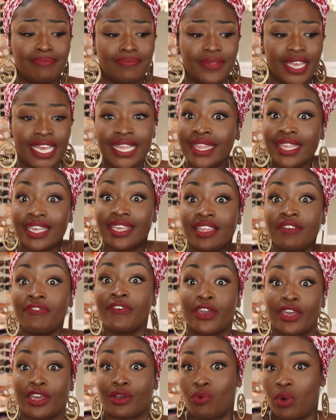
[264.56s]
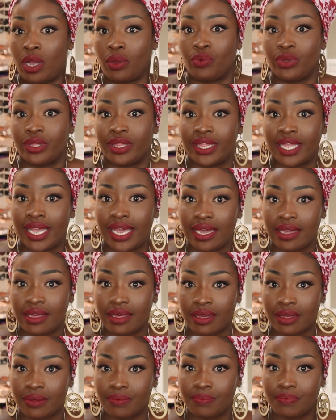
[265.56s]
insignificant, one would
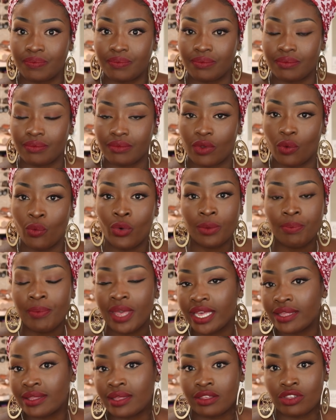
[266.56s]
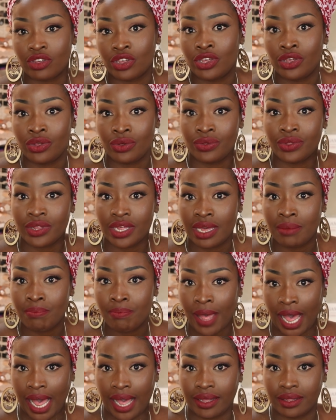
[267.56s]
think, would make such a huge
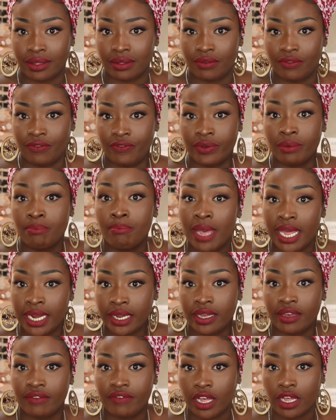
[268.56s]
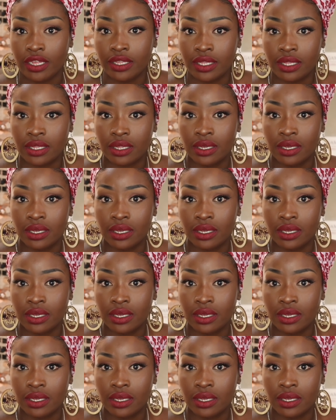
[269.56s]
impact for many of us.